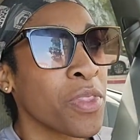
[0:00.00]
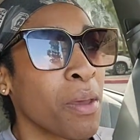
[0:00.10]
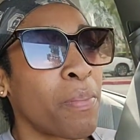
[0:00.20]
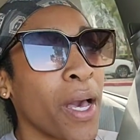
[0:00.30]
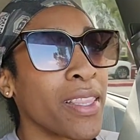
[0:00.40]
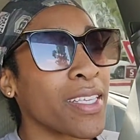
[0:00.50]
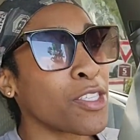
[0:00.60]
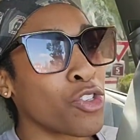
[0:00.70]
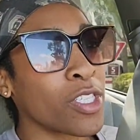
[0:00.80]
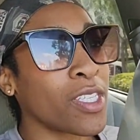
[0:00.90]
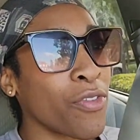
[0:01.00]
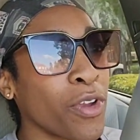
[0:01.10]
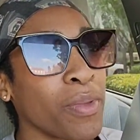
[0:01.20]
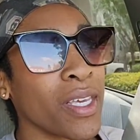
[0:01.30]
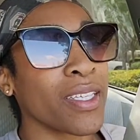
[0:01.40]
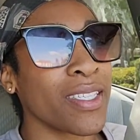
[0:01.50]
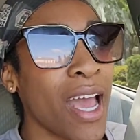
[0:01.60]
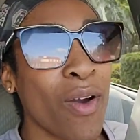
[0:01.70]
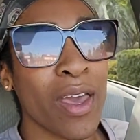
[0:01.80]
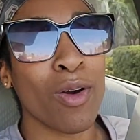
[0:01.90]
But this is just different because
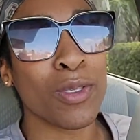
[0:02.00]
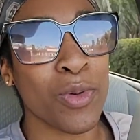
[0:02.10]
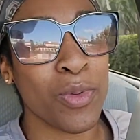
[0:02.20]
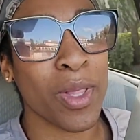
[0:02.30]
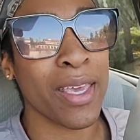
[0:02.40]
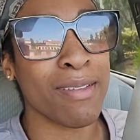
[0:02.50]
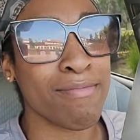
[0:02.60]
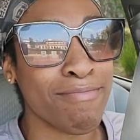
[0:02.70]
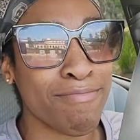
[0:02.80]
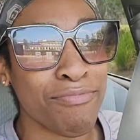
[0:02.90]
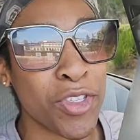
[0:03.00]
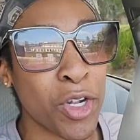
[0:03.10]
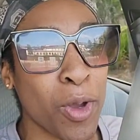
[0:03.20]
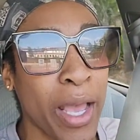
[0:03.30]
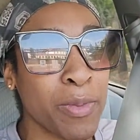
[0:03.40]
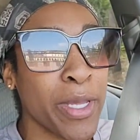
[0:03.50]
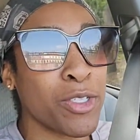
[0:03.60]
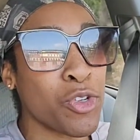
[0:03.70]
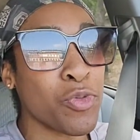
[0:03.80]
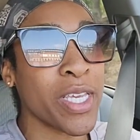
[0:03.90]
now I also like, you know, I spent
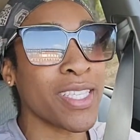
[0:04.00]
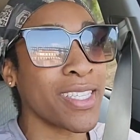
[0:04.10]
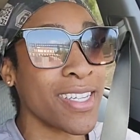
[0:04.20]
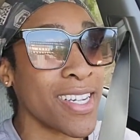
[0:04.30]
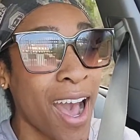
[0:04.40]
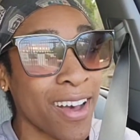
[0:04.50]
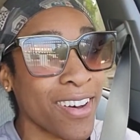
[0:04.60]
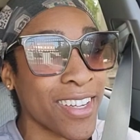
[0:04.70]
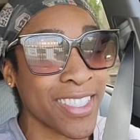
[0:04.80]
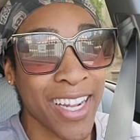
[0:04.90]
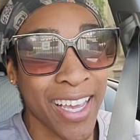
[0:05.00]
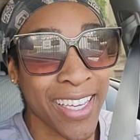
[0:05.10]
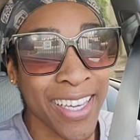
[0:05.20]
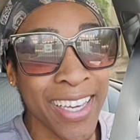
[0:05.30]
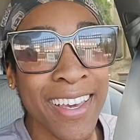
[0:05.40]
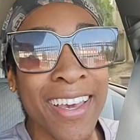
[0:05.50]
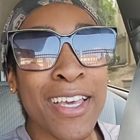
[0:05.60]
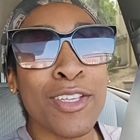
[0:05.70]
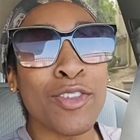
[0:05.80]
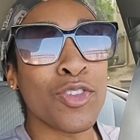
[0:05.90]
2 weeks not on a diet.
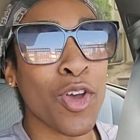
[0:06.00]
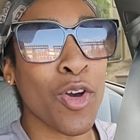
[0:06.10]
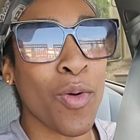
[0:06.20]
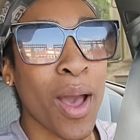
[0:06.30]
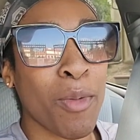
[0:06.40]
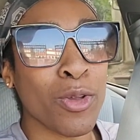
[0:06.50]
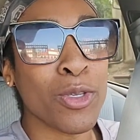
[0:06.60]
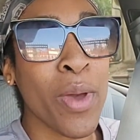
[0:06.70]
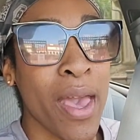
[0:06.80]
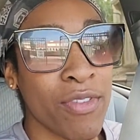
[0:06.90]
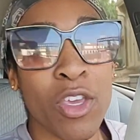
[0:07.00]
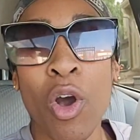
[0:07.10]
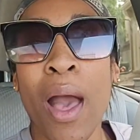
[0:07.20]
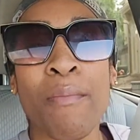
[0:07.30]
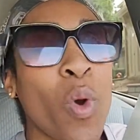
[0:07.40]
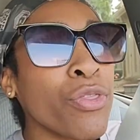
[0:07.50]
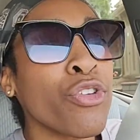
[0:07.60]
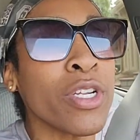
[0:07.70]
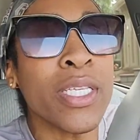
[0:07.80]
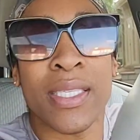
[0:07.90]
So I'm also heavy, y'all. I'm
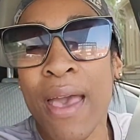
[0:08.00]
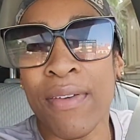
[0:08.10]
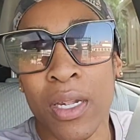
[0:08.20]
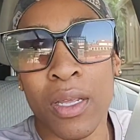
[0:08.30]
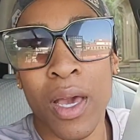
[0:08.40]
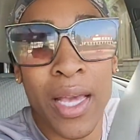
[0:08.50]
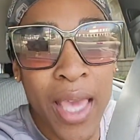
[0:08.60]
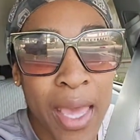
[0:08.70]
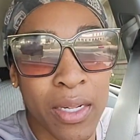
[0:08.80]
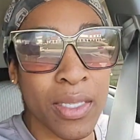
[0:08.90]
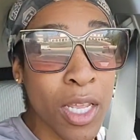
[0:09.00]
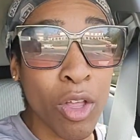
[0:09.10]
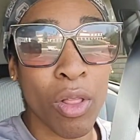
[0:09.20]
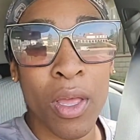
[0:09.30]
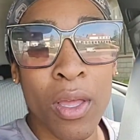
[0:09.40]
137 again, still.